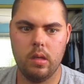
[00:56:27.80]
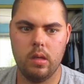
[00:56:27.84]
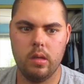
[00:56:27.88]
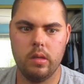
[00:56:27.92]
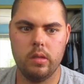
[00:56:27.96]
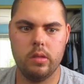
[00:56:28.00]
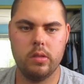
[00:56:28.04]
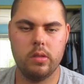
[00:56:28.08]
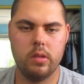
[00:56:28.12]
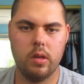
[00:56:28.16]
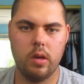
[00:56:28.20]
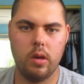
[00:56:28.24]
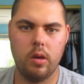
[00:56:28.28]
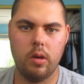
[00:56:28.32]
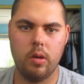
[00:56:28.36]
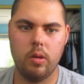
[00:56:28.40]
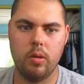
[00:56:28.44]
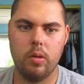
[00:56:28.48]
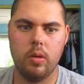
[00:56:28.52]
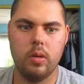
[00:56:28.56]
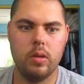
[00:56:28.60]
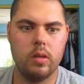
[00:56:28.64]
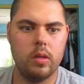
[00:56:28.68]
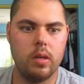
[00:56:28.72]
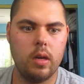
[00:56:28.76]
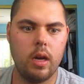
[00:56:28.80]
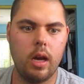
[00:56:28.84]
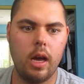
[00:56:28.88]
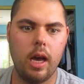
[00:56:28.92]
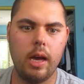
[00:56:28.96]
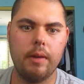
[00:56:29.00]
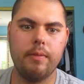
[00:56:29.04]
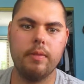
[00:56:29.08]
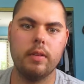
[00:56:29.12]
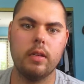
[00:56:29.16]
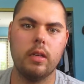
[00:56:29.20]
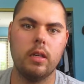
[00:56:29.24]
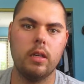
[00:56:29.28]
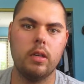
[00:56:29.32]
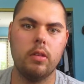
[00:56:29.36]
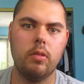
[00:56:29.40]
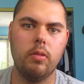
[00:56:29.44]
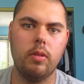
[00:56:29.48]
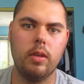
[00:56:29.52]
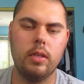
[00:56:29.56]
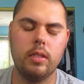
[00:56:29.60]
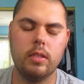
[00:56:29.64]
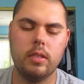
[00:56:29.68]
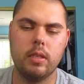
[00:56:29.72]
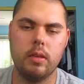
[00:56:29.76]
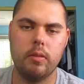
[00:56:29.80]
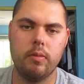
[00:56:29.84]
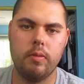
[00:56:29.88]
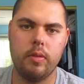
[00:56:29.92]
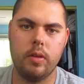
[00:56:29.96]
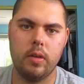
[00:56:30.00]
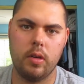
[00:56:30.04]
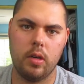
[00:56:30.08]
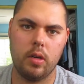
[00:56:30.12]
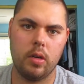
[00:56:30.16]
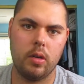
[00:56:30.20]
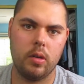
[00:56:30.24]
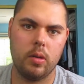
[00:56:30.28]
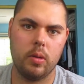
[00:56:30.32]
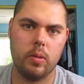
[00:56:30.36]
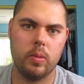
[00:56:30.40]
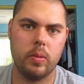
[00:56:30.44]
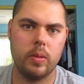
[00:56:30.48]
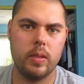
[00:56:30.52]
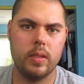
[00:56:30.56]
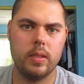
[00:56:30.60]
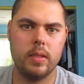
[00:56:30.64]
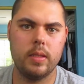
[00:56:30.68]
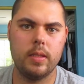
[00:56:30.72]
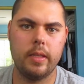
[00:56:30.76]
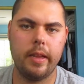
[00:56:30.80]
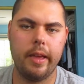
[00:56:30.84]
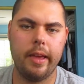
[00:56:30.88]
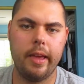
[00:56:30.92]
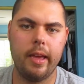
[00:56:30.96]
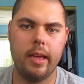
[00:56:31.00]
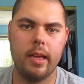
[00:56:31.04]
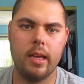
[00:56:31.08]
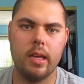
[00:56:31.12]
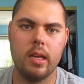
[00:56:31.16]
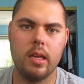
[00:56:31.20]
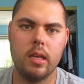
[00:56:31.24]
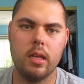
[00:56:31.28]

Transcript: So have a good rest of your Wednesday,